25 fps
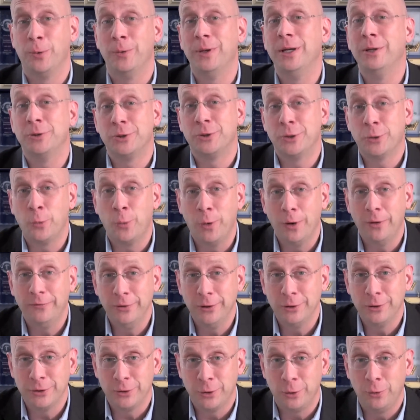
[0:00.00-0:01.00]
when he was 12
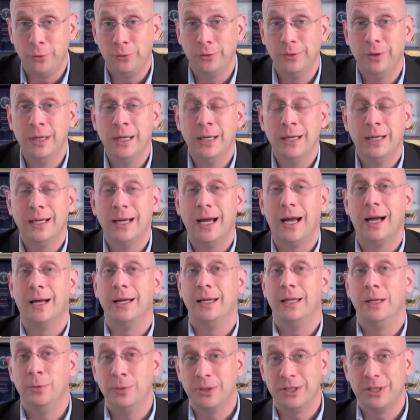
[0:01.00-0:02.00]
years old,
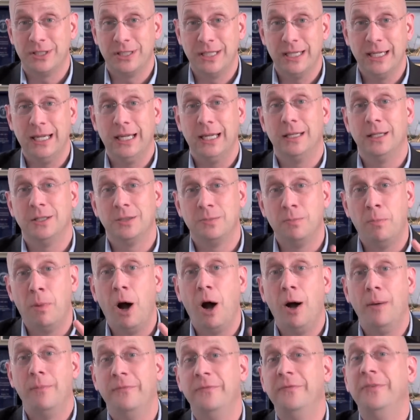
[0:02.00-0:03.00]
he was singing and his
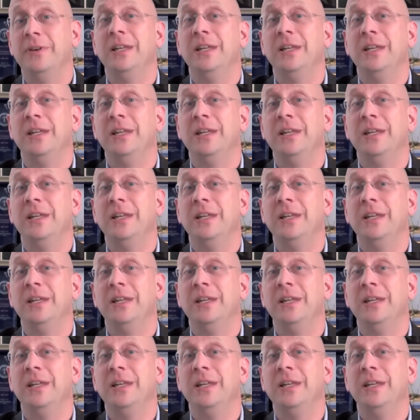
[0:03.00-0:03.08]
mom